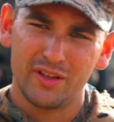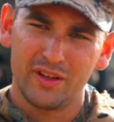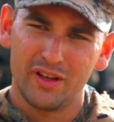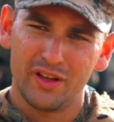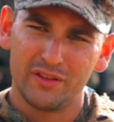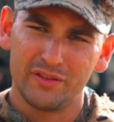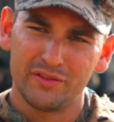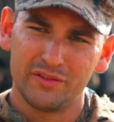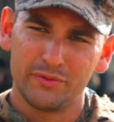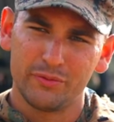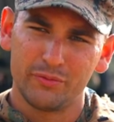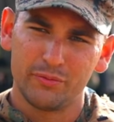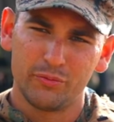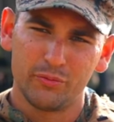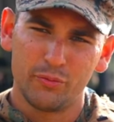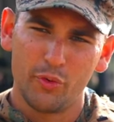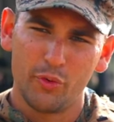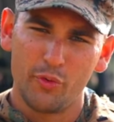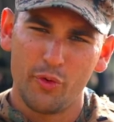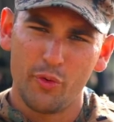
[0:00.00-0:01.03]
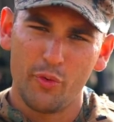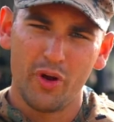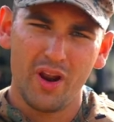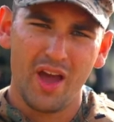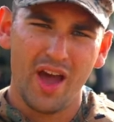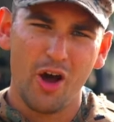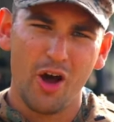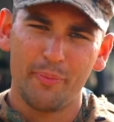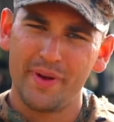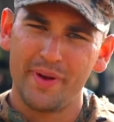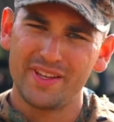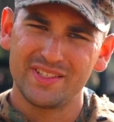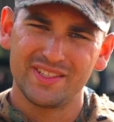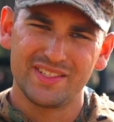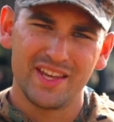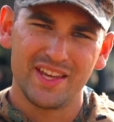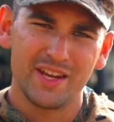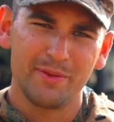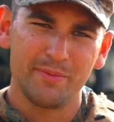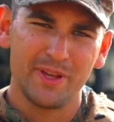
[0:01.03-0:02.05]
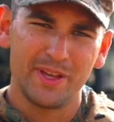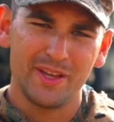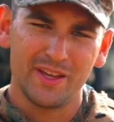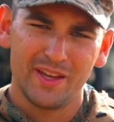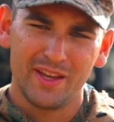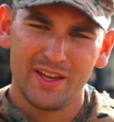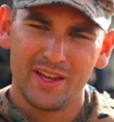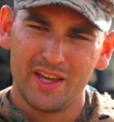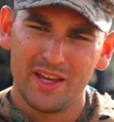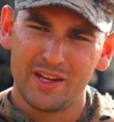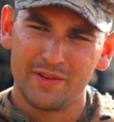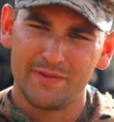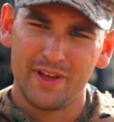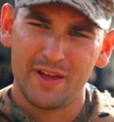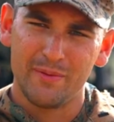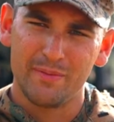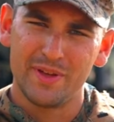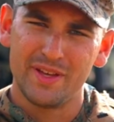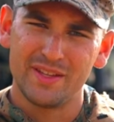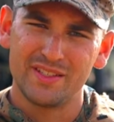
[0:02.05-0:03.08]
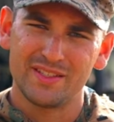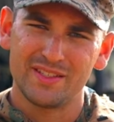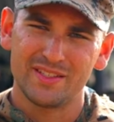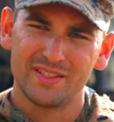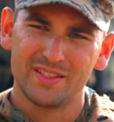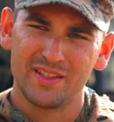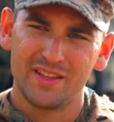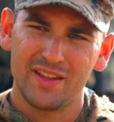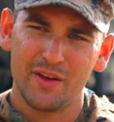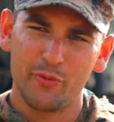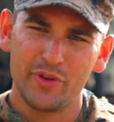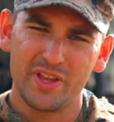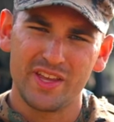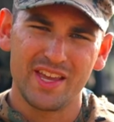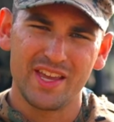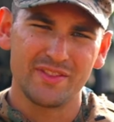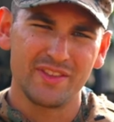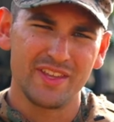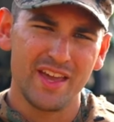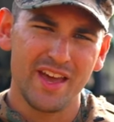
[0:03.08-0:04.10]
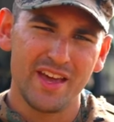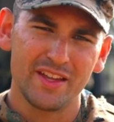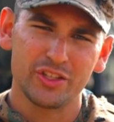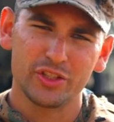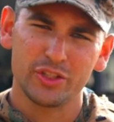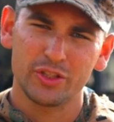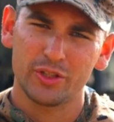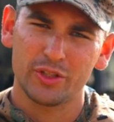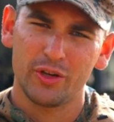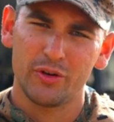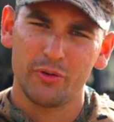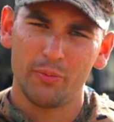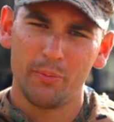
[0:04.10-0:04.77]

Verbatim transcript: Uh, we, we want to outpace the enemy, and if that means that we can get the edge